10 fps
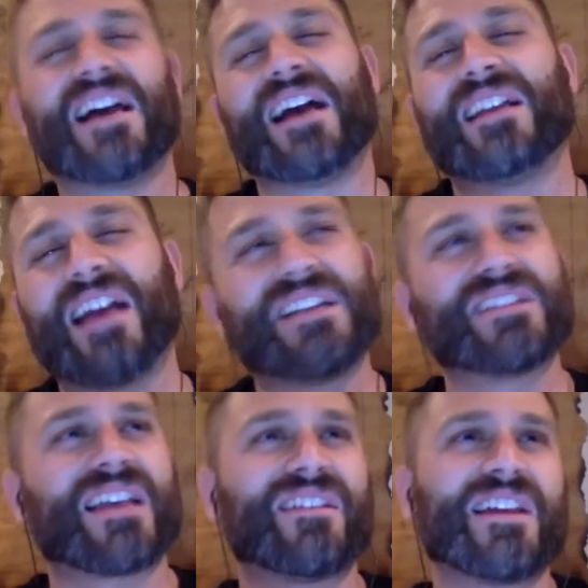I I
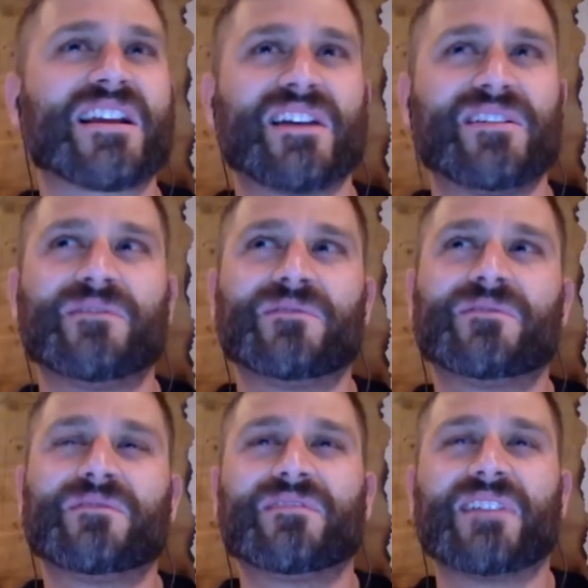just I like how you
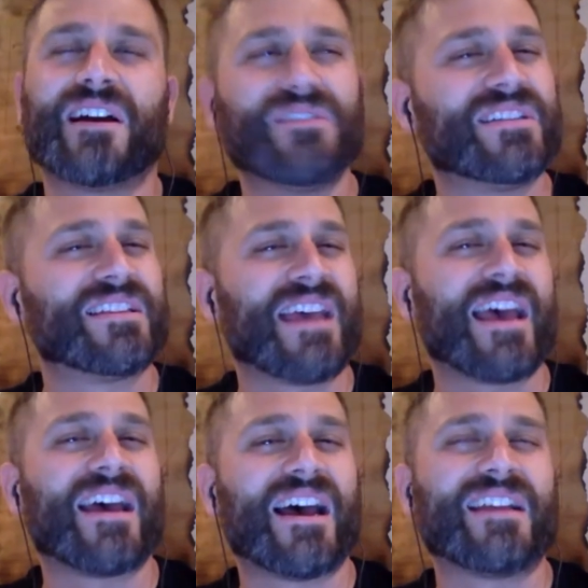how you did
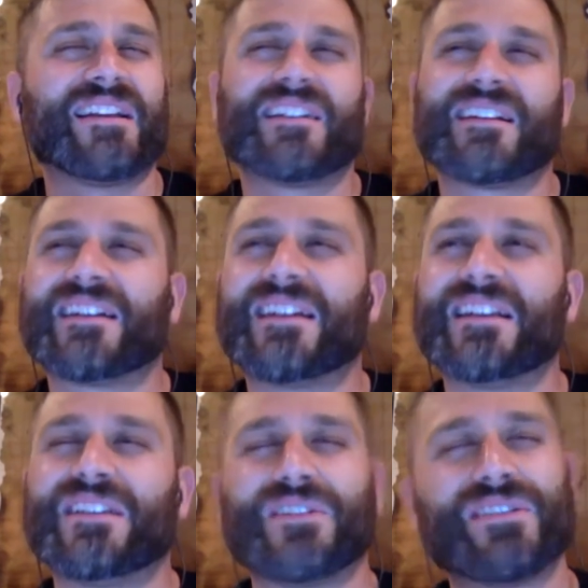that. I
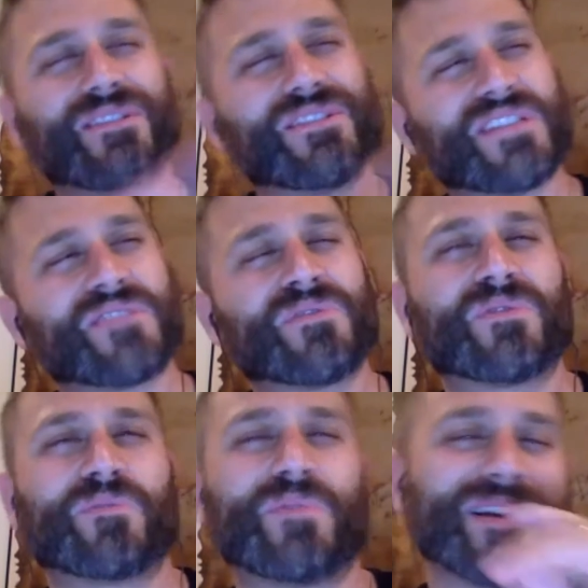it, you can still see the
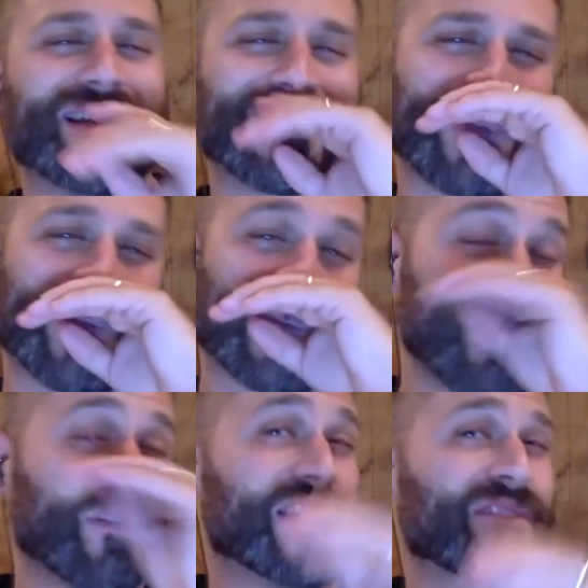roots, but it's it's
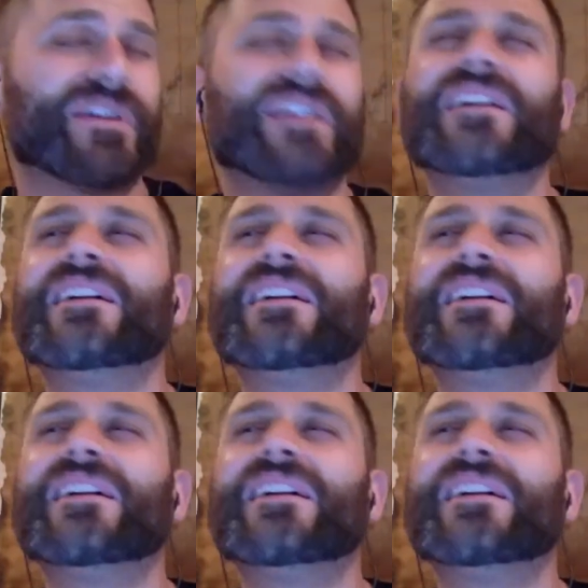new and different.